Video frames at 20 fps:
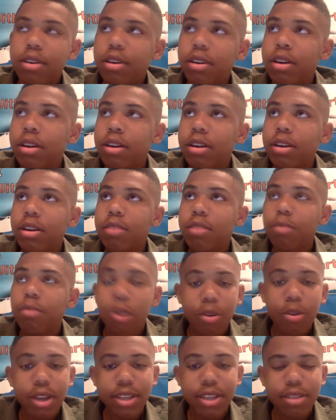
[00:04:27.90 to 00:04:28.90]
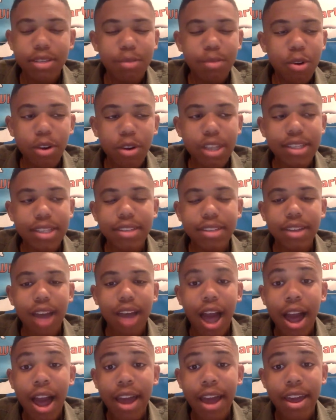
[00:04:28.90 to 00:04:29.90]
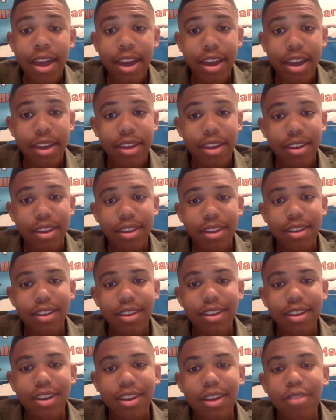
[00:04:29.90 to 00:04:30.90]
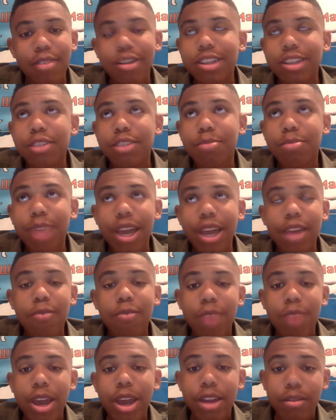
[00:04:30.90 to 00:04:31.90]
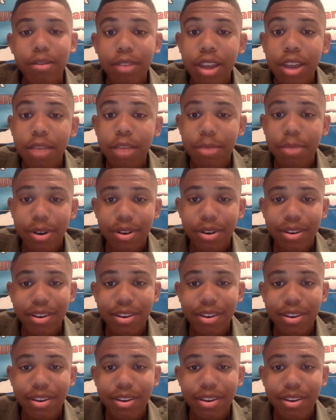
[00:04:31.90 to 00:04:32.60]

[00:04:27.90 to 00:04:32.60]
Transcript: Uh, Maurice Maurice is an aye-aye, which is a black and white lemur.